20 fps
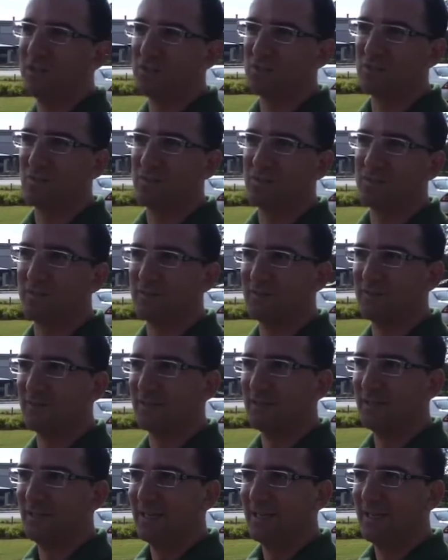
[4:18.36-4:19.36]
exclusive.
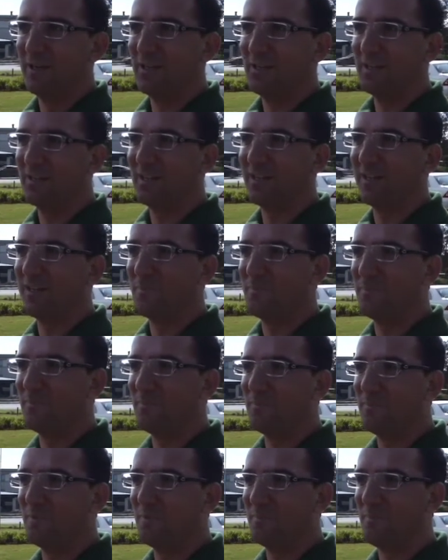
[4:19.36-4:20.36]
And
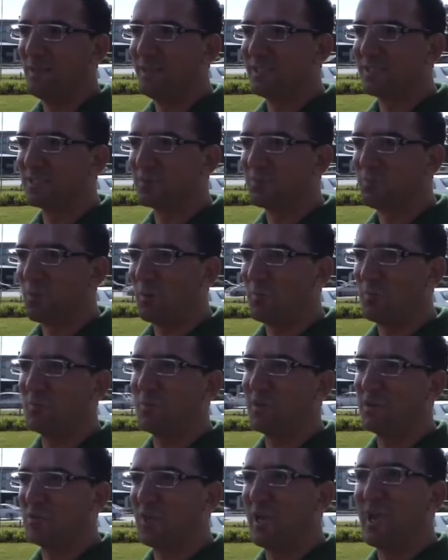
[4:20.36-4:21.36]
the biggest problem
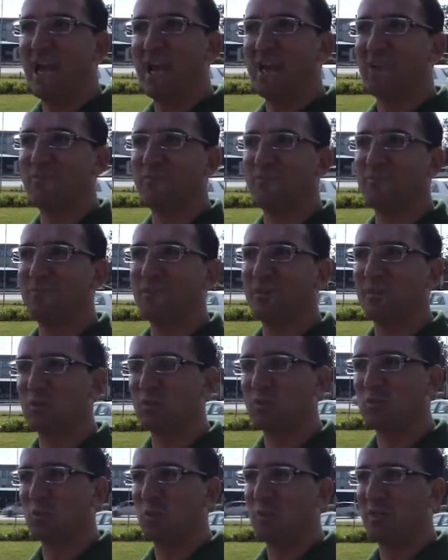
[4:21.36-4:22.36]
that you have in
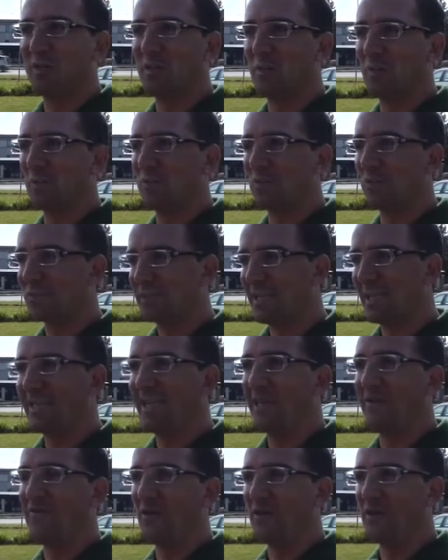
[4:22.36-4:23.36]
controlling your
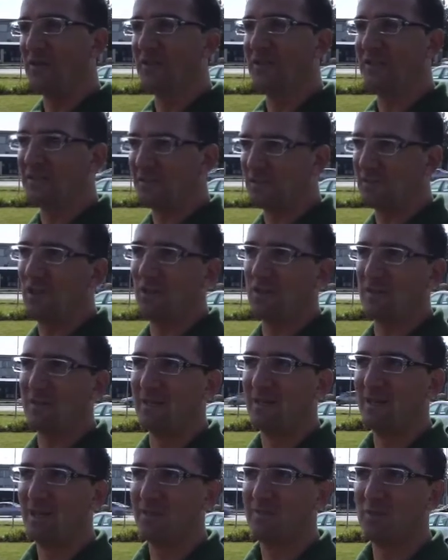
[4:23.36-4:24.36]
second-hand volumes is stock.
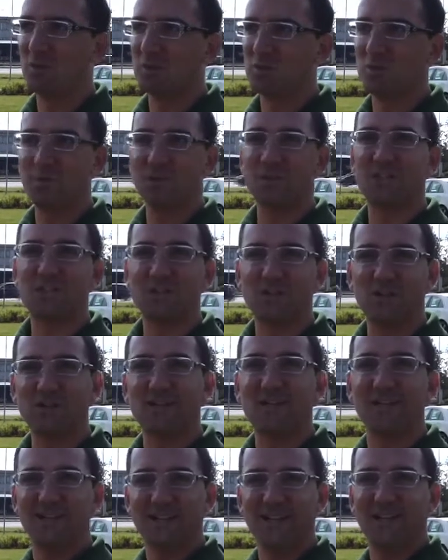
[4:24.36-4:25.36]
If you've got too much stock,
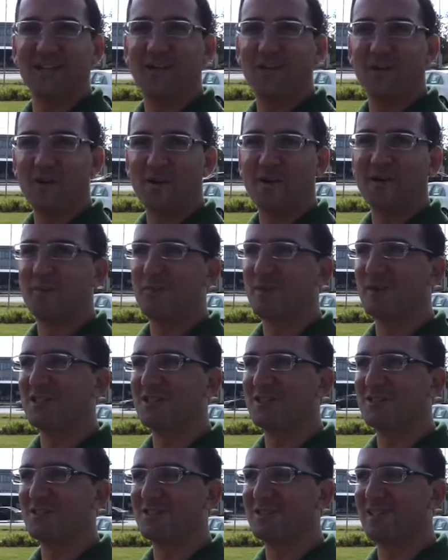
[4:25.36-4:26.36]
you're under pressure
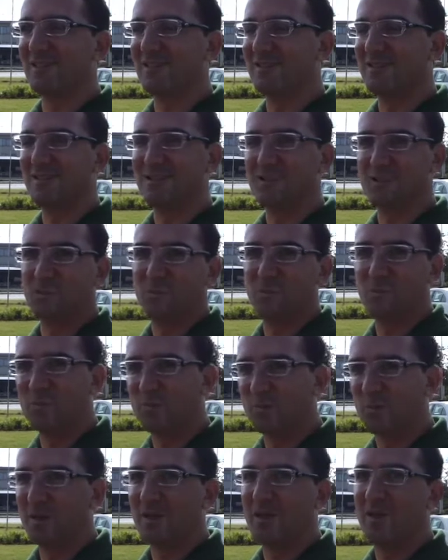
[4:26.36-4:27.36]
to sell. So
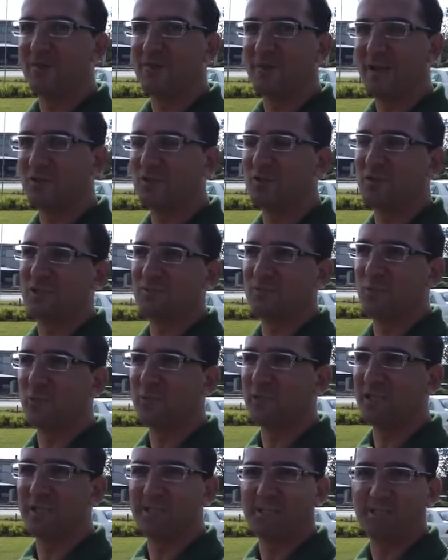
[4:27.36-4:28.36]
the factory is
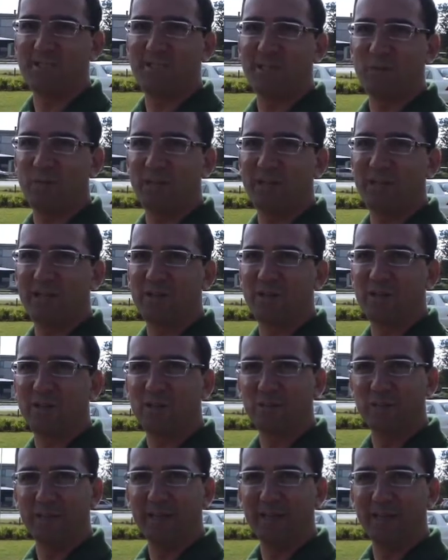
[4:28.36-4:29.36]
supporting us in that way that it
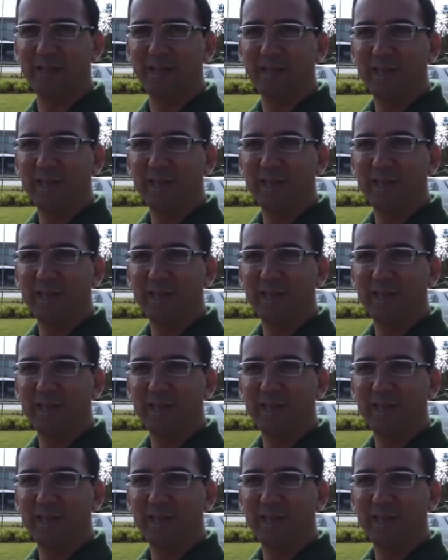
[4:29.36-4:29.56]
will be